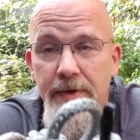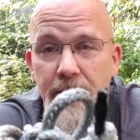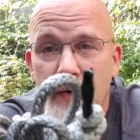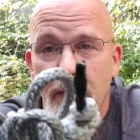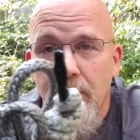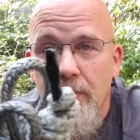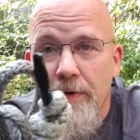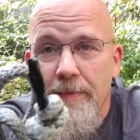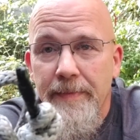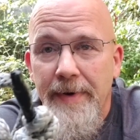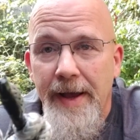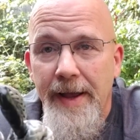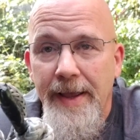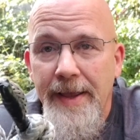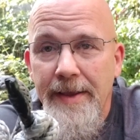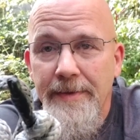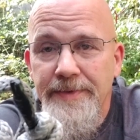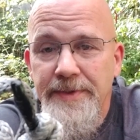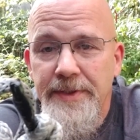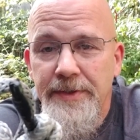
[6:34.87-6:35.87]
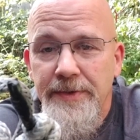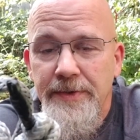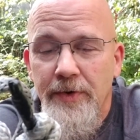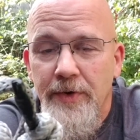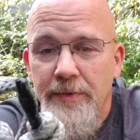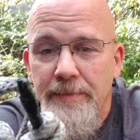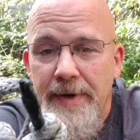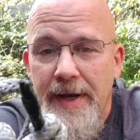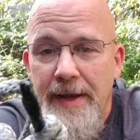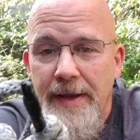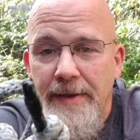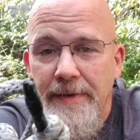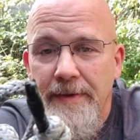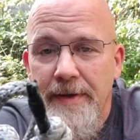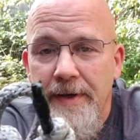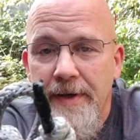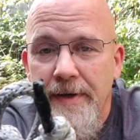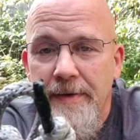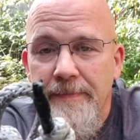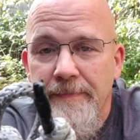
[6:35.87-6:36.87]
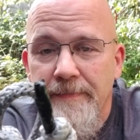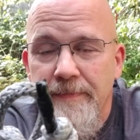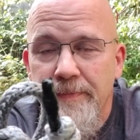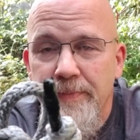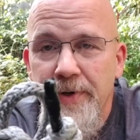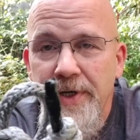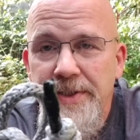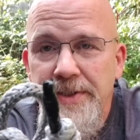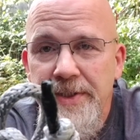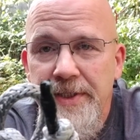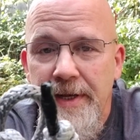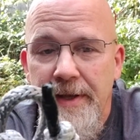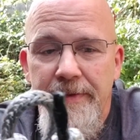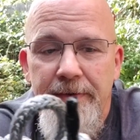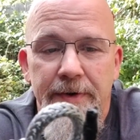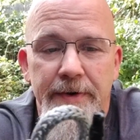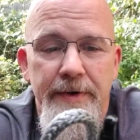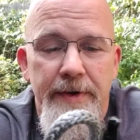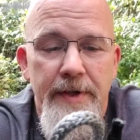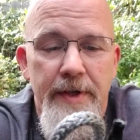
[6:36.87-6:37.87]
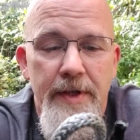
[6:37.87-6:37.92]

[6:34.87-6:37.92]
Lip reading: or my Amsteel or my bridge tether.